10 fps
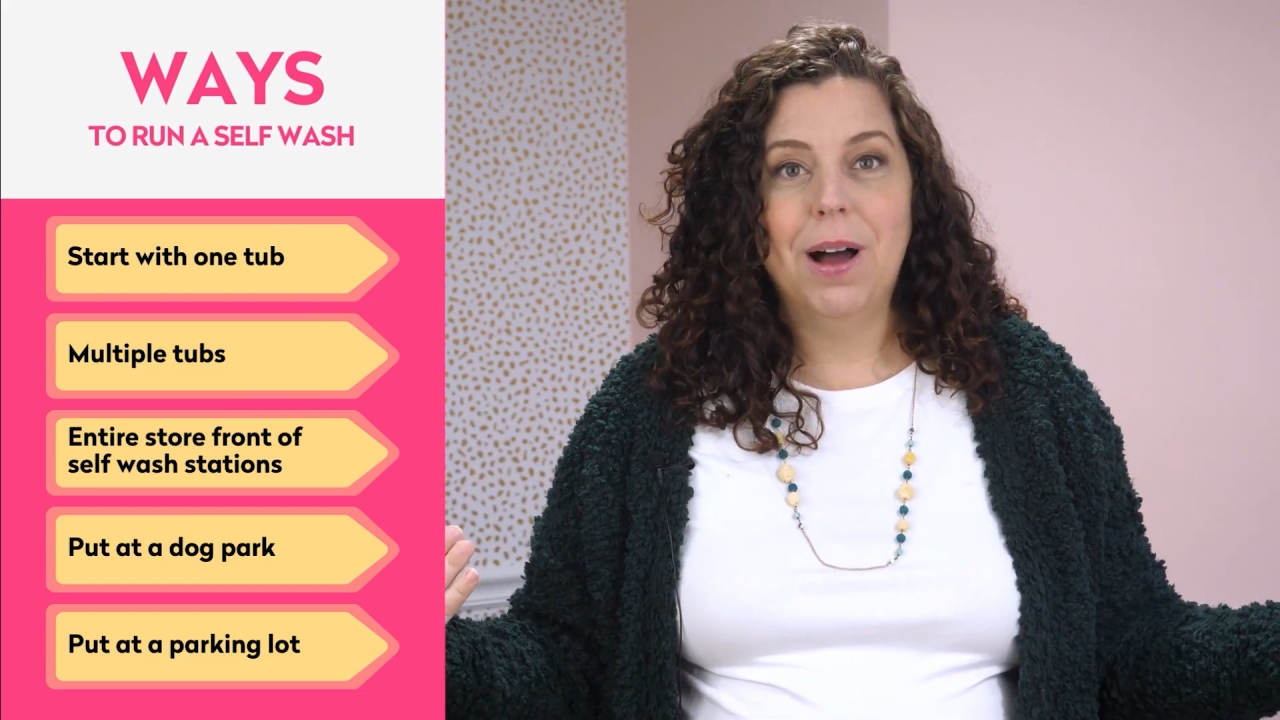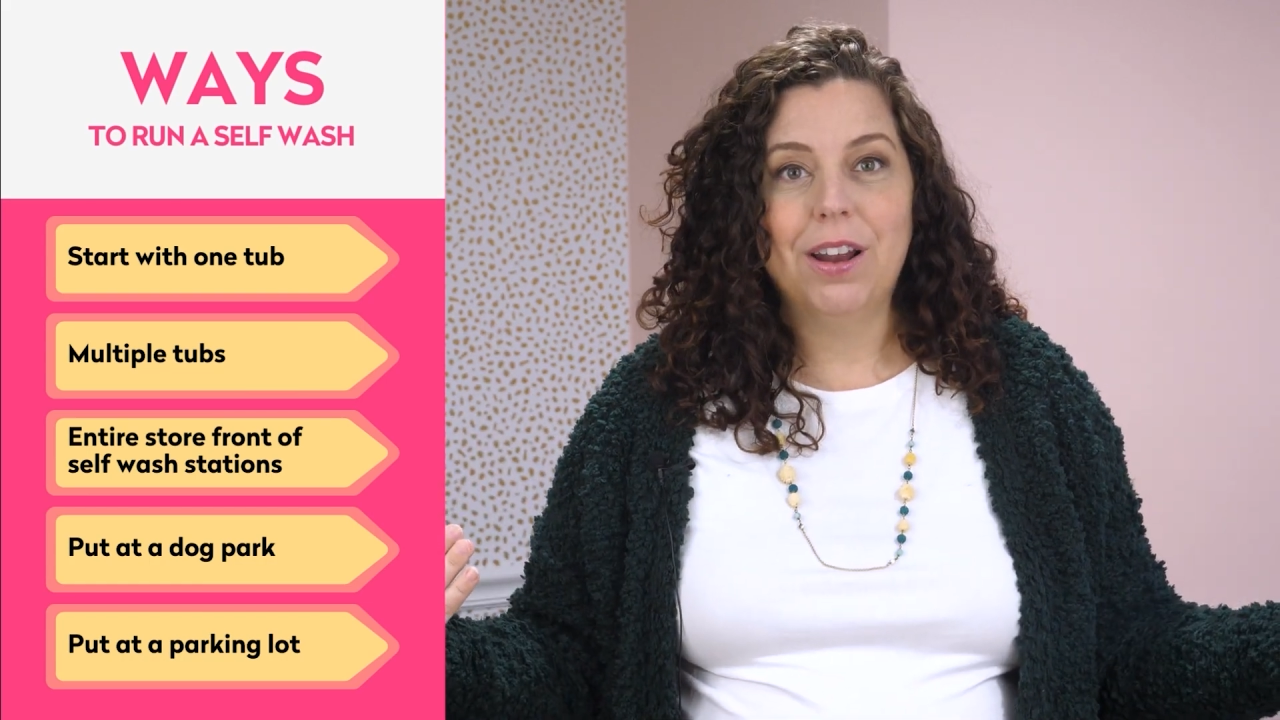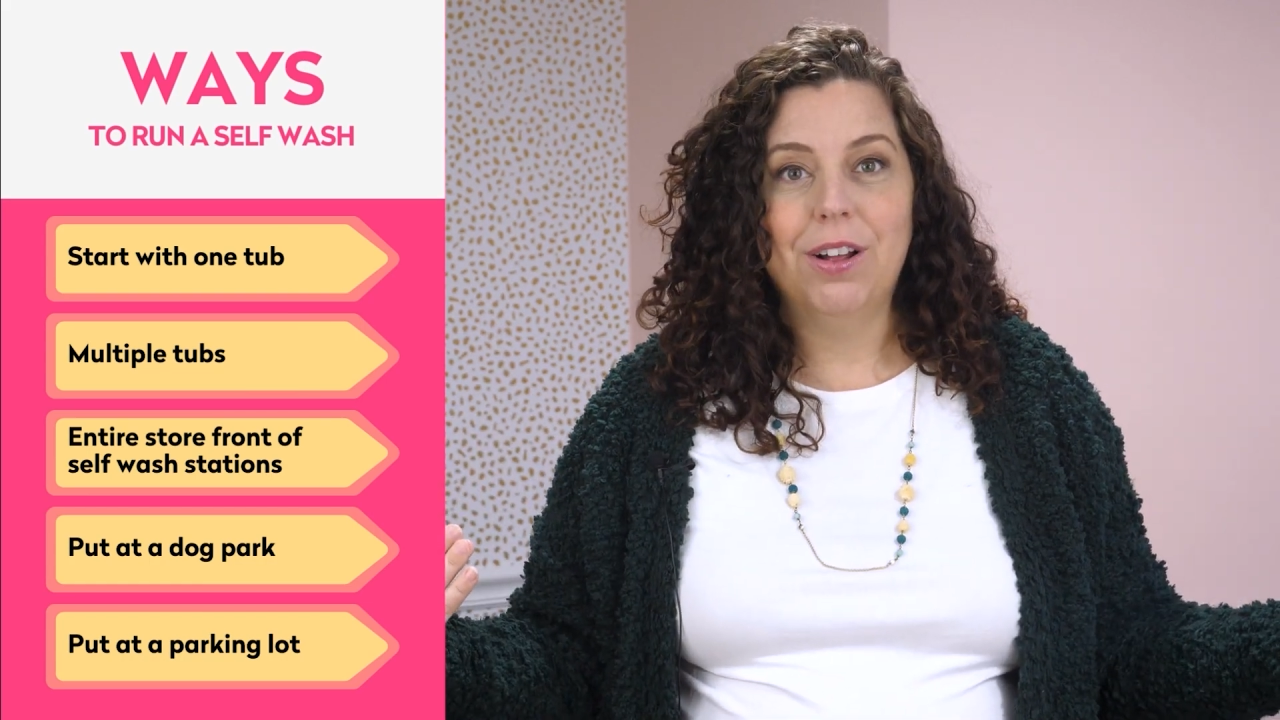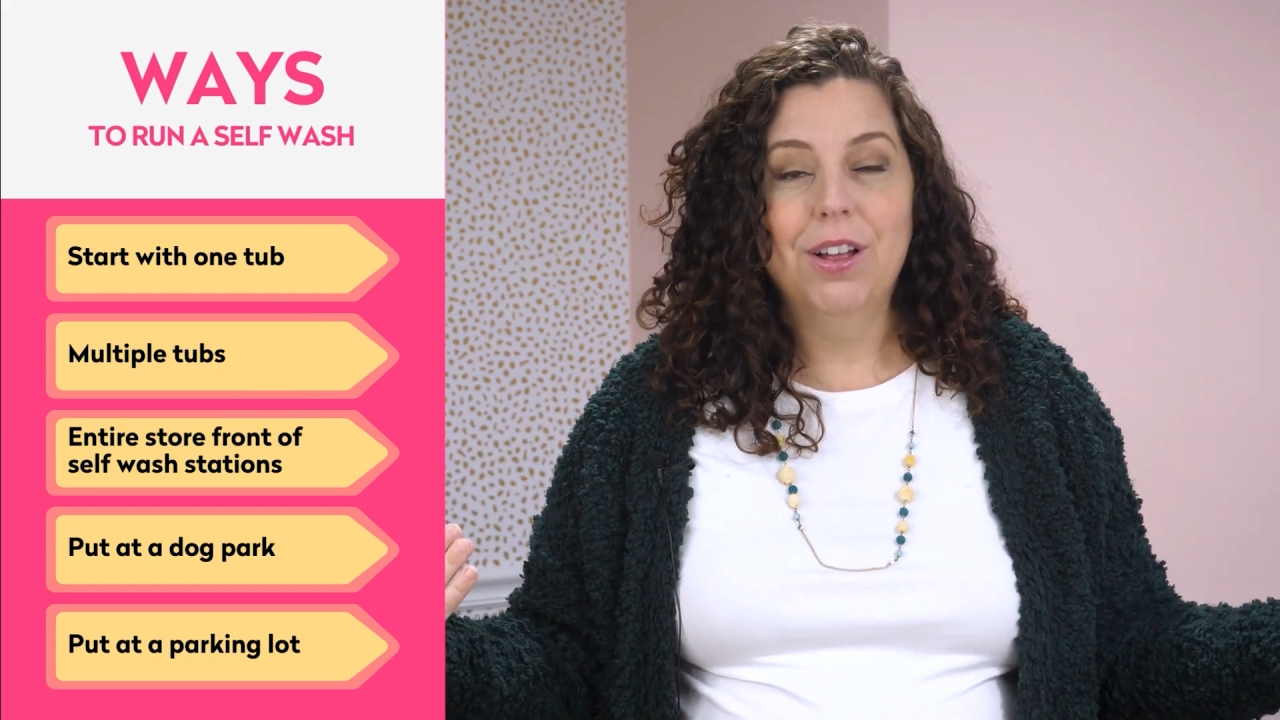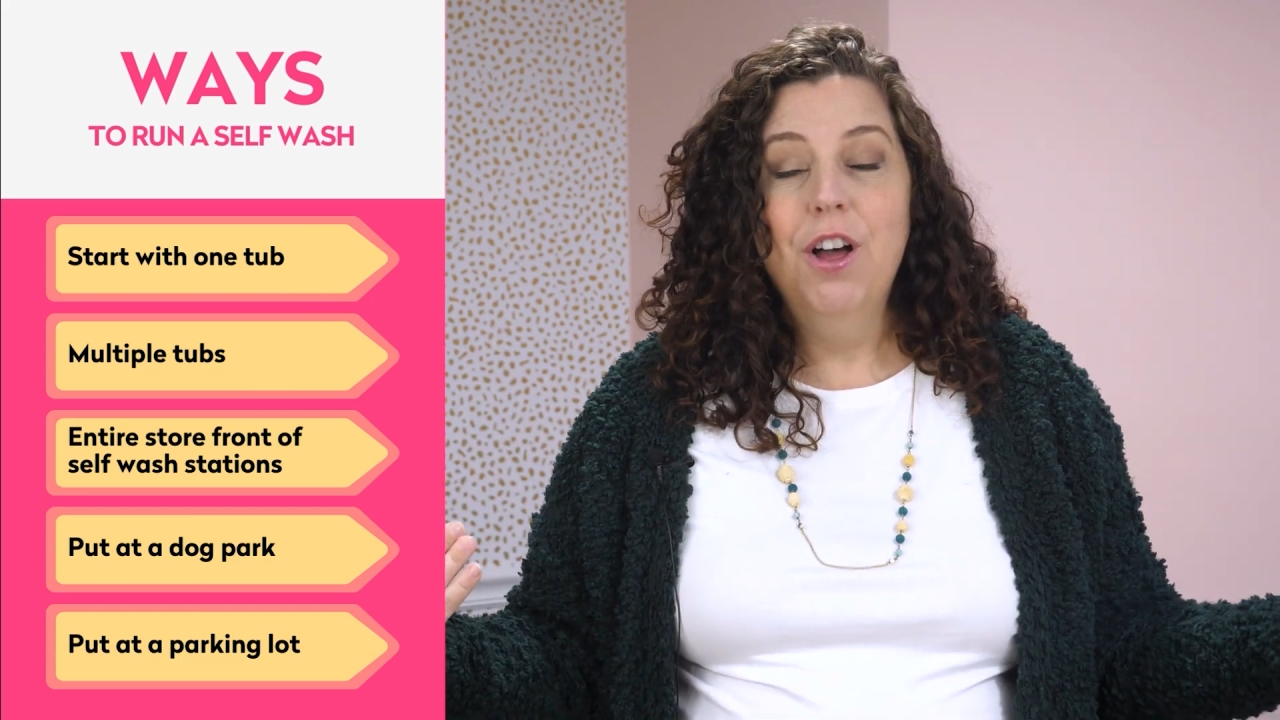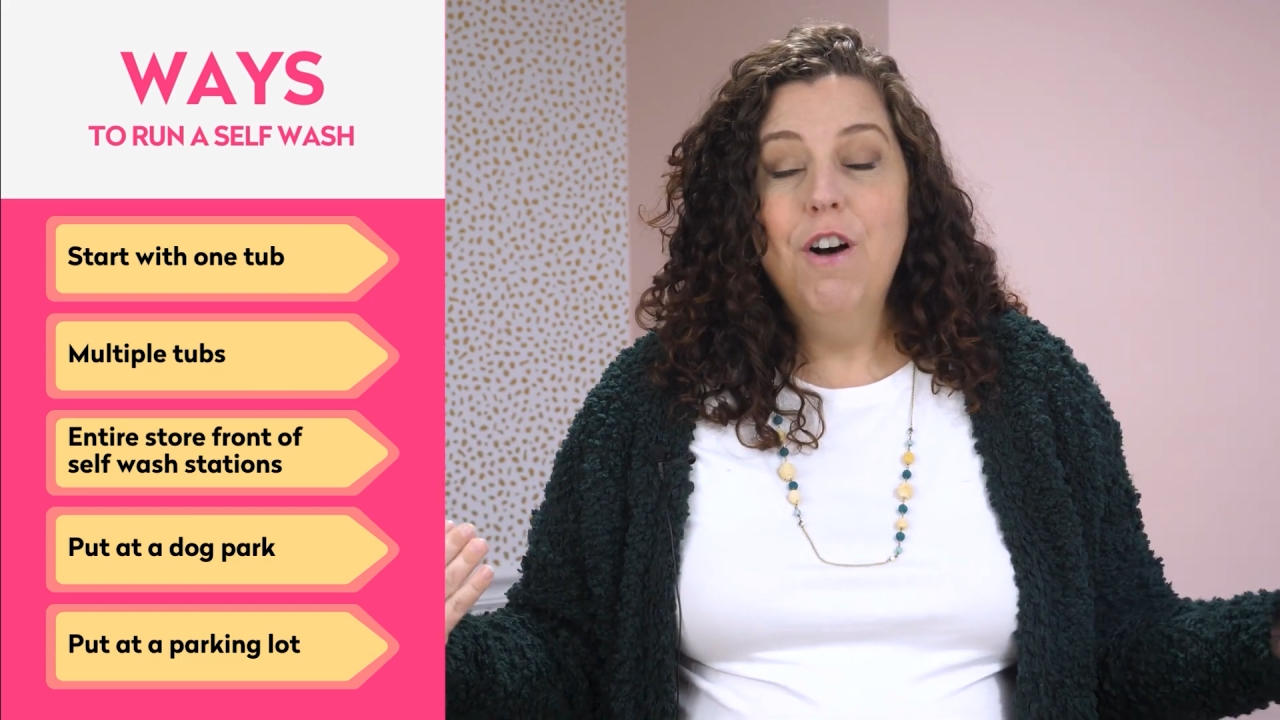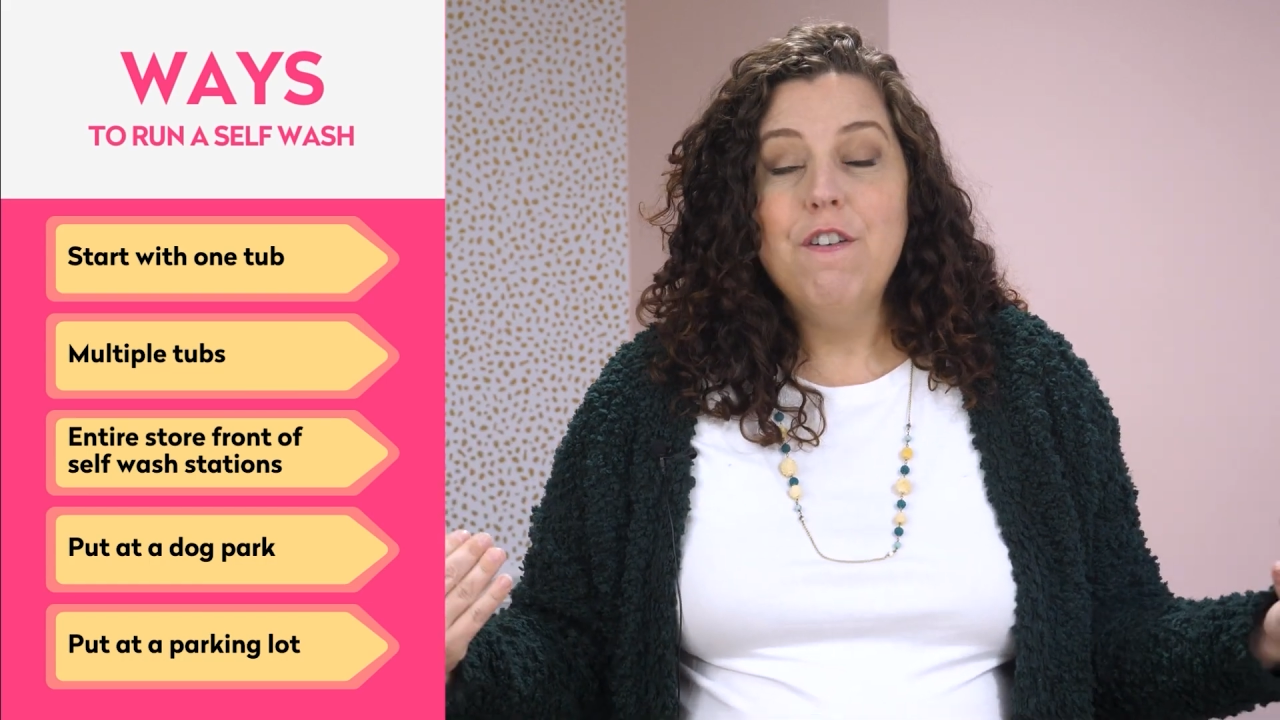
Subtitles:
model